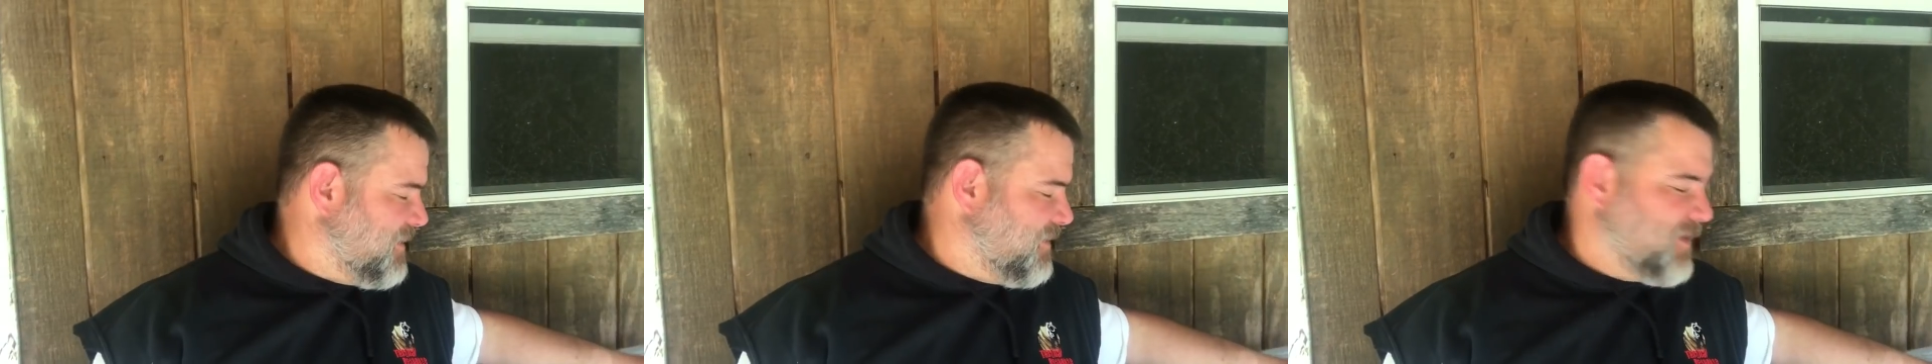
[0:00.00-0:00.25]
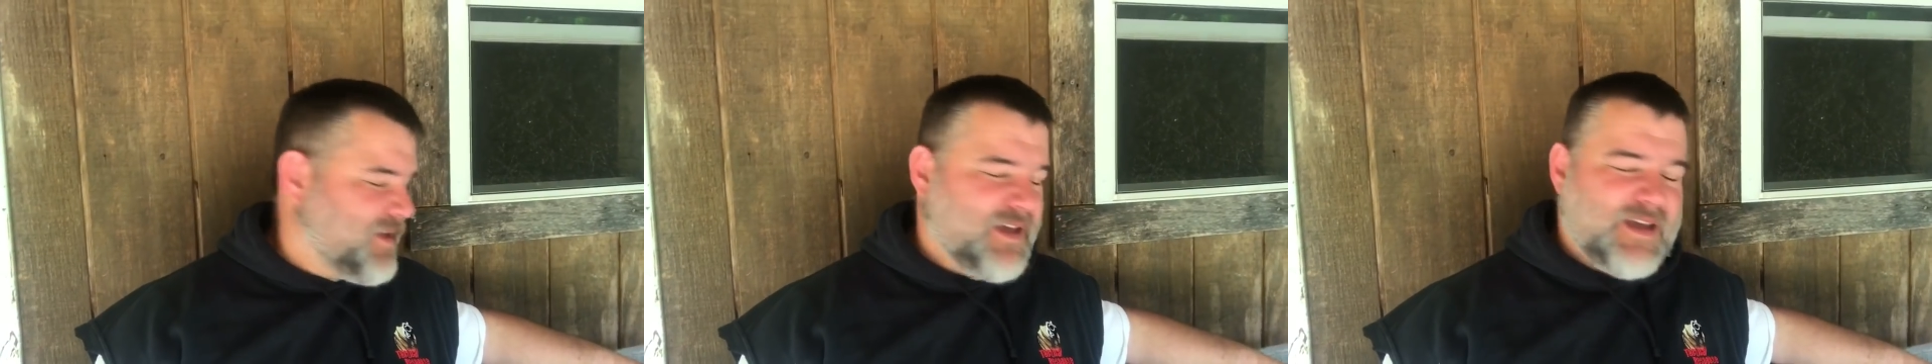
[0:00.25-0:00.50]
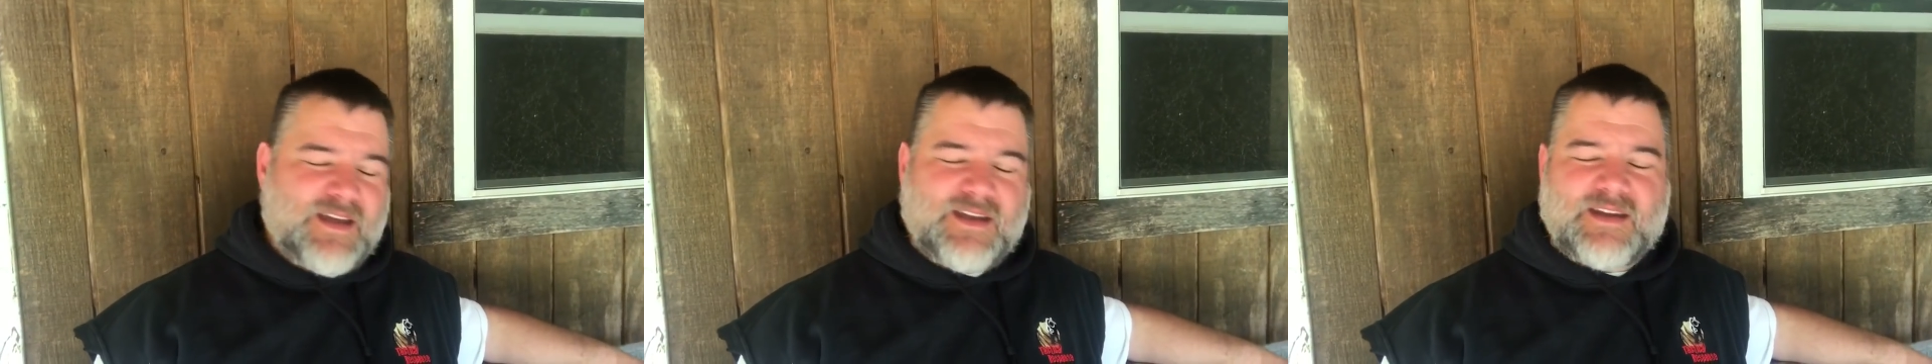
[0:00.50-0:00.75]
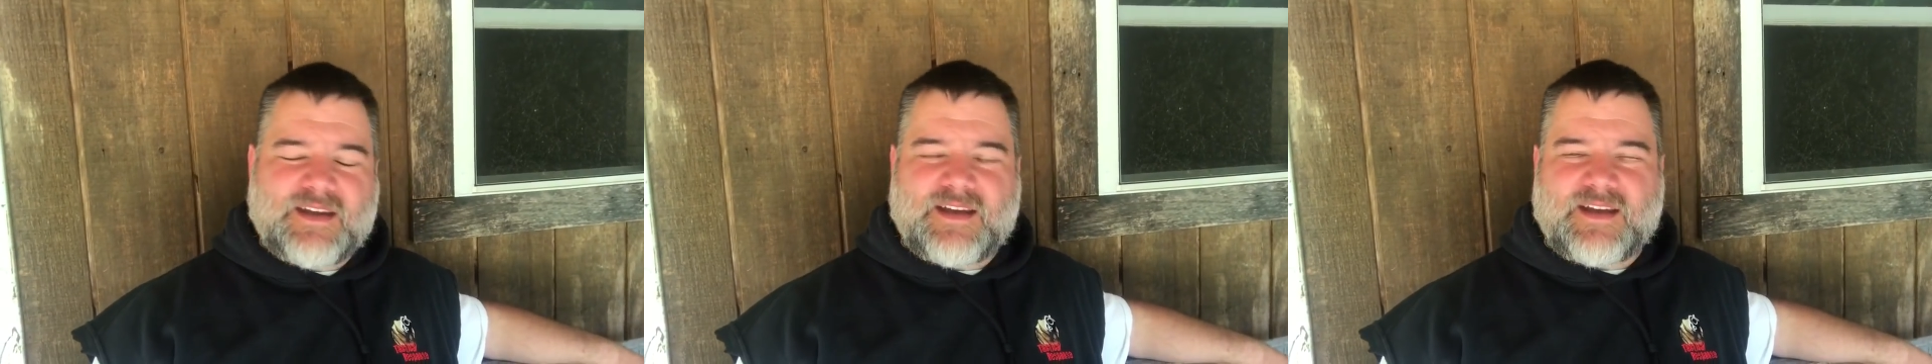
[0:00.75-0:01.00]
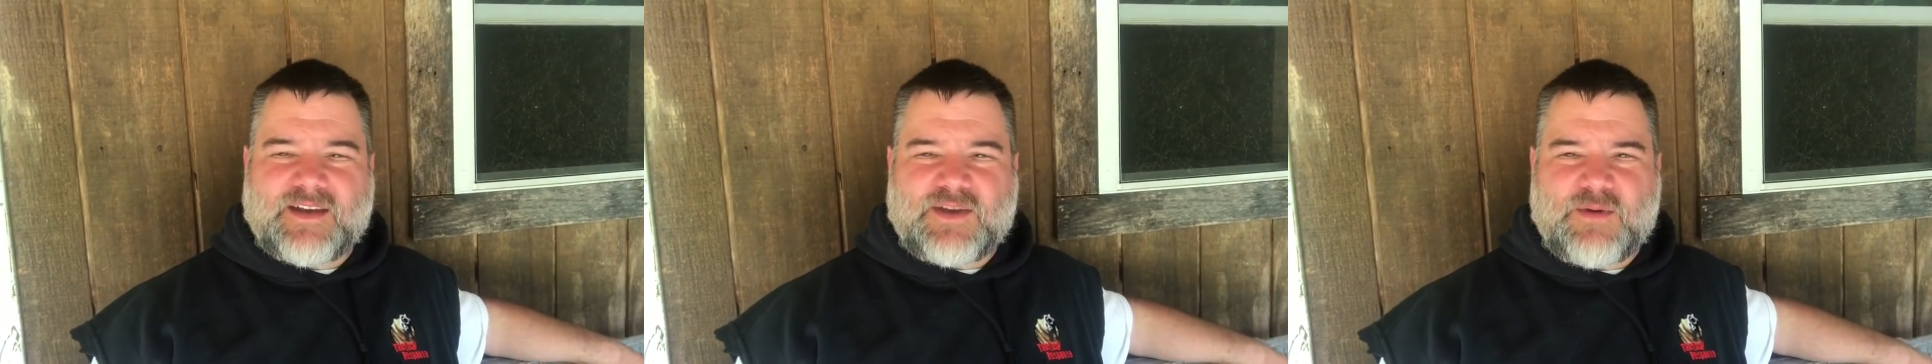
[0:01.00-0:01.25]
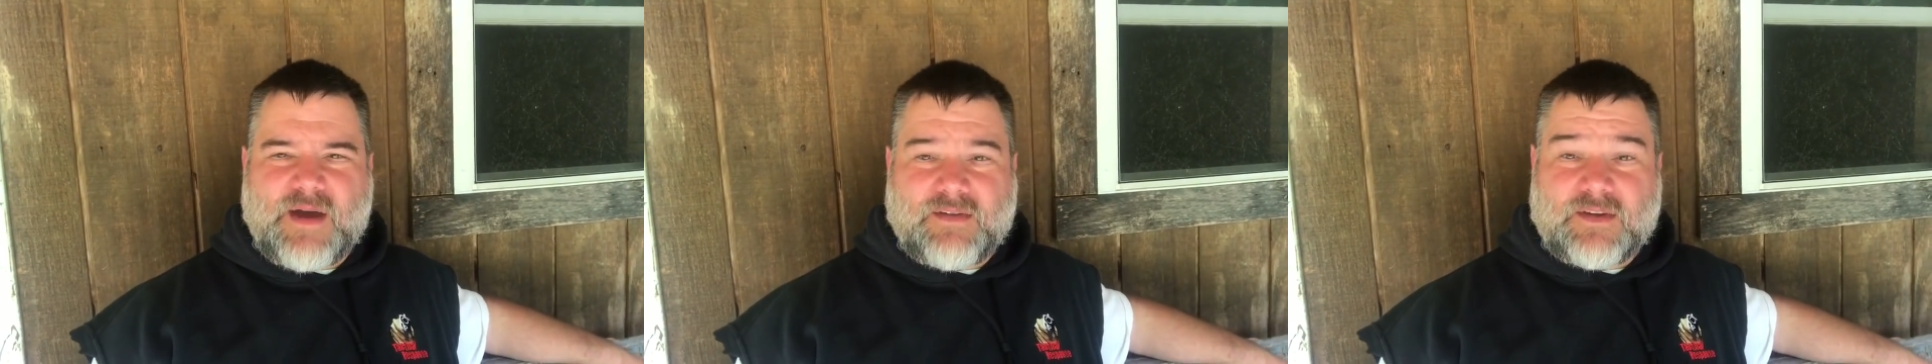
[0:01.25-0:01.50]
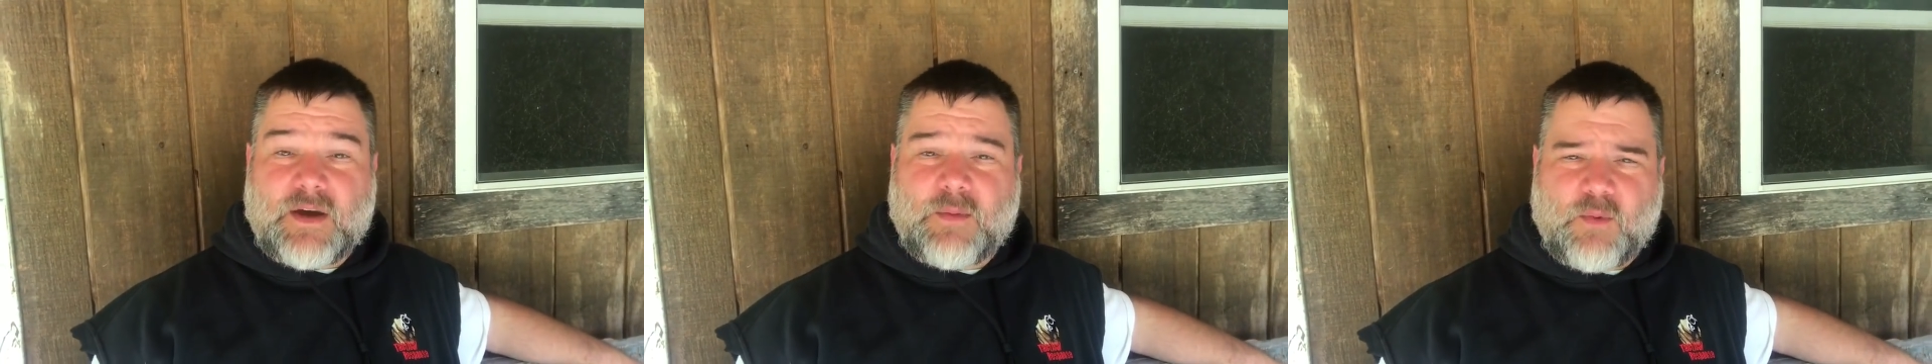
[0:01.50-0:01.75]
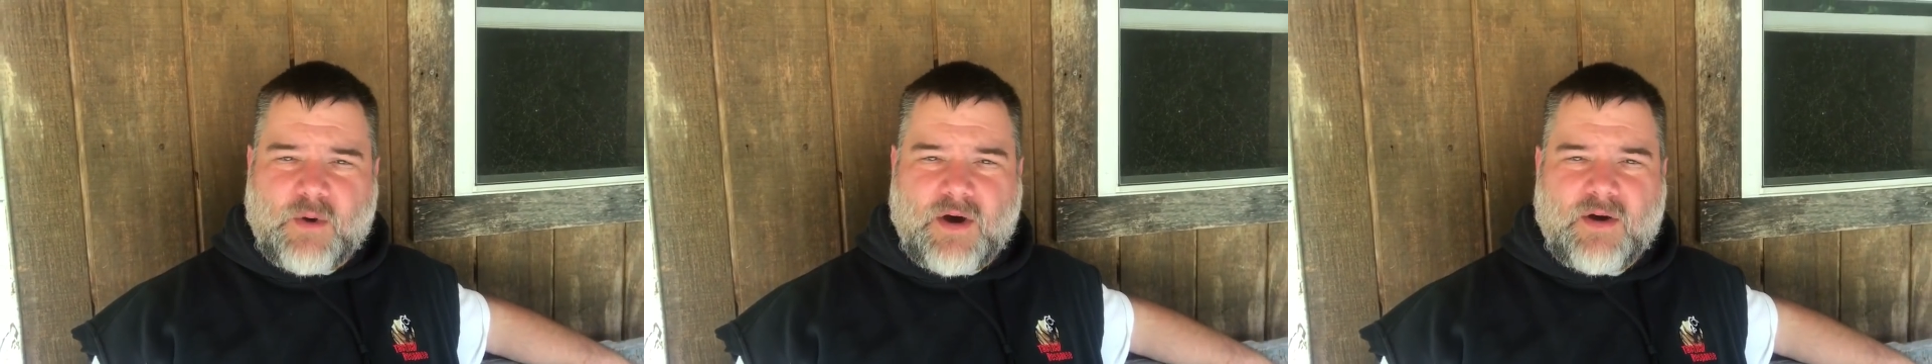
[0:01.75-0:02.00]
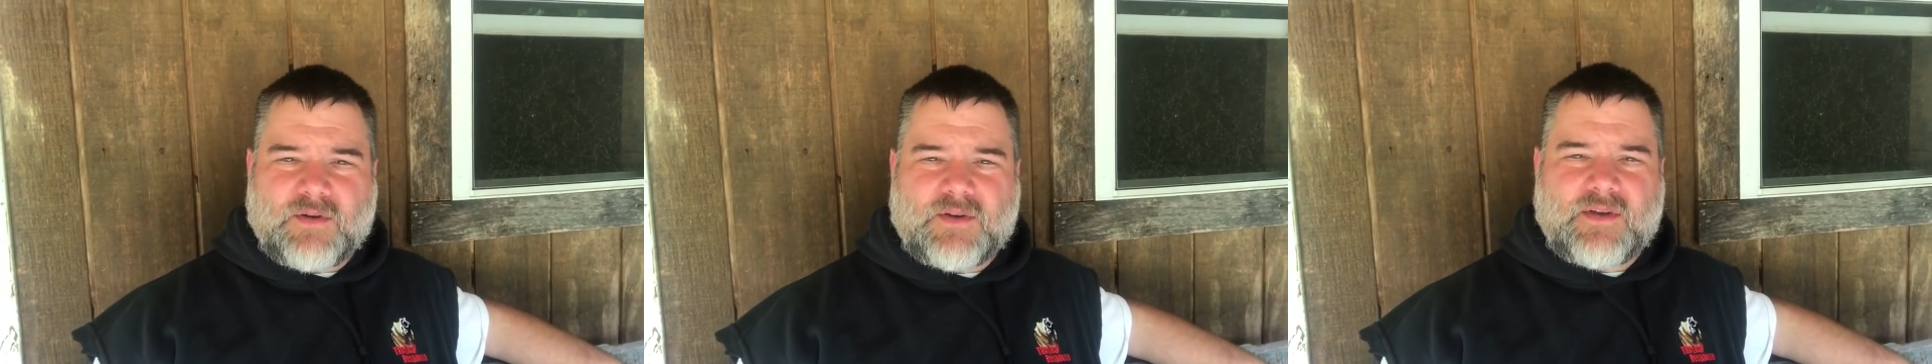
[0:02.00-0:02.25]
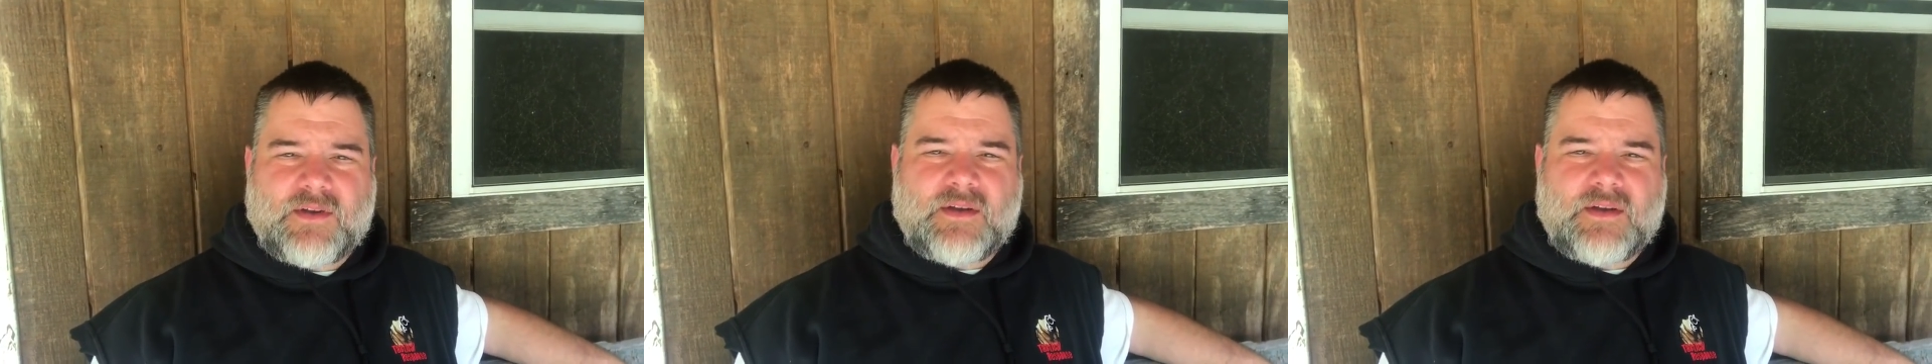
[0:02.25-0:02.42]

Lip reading: then you have a double-walled